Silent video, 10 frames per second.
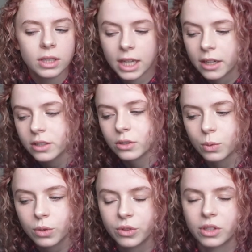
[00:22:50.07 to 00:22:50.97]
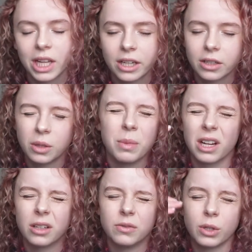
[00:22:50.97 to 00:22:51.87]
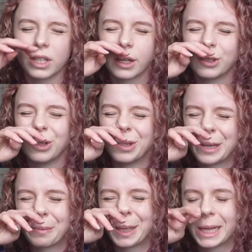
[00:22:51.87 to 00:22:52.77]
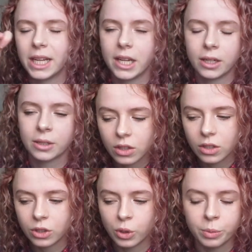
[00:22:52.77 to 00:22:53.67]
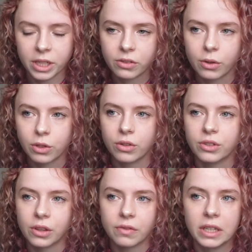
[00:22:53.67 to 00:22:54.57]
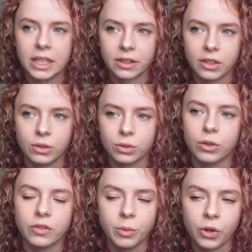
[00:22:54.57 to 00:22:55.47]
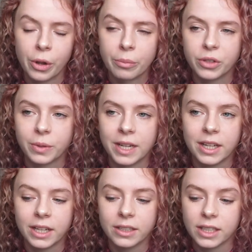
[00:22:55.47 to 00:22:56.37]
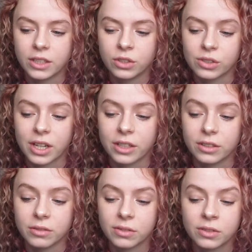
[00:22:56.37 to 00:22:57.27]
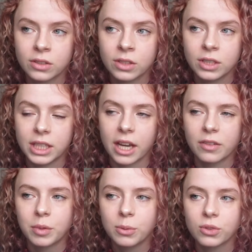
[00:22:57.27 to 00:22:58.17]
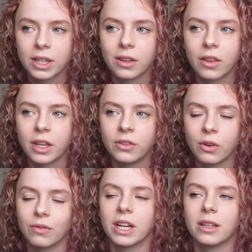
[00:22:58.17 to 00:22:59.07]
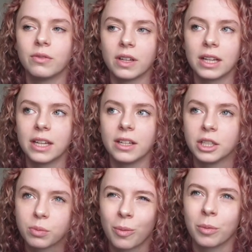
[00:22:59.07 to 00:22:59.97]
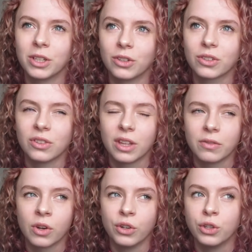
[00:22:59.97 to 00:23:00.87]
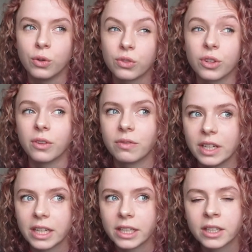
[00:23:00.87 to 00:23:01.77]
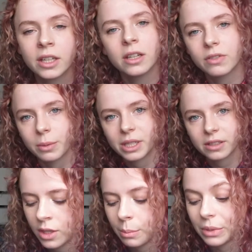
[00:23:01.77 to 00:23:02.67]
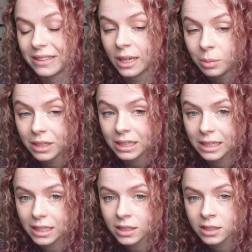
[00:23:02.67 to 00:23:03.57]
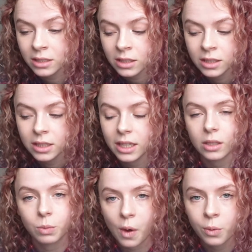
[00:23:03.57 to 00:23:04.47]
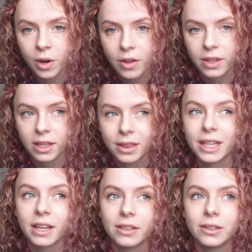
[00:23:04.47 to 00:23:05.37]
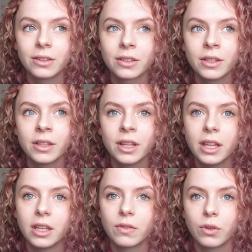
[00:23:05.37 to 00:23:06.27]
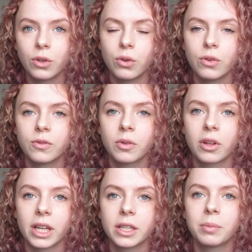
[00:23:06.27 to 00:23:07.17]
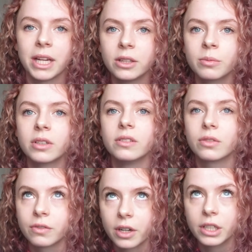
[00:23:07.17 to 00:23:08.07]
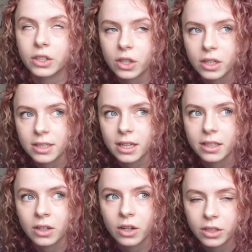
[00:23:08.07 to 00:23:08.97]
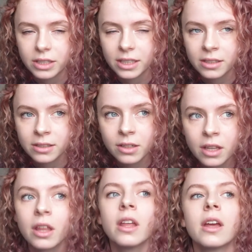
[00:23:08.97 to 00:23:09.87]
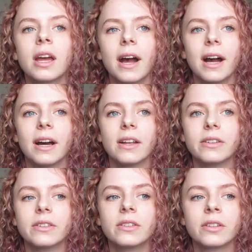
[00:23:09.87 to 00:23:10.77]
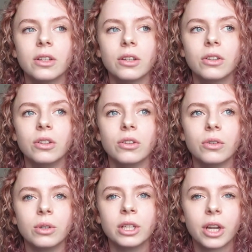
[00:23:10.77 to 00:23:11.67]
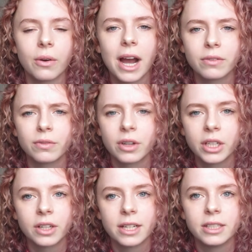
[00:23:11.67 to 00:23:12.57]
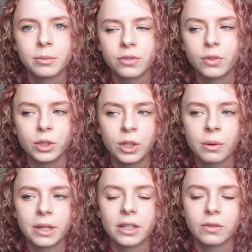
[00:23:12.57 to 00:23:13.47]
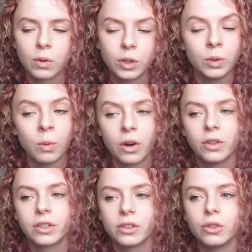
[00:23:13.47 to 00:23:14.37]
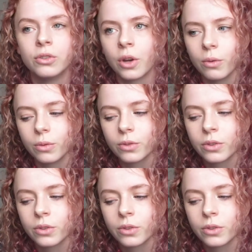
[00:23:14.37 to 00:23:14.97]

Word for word: yeah towards like the middle of your tattoo typically you'll be so used to the feeling that you're sort of more numb to it and it just kind of yeah if people say that they don't really feel it it's probably just because they've gotten used feeling if that makes sense but typically it's well worth it in the end if you've like paid the money for a very good art artist and you you know have a very good idea before you go in of what you want and you don't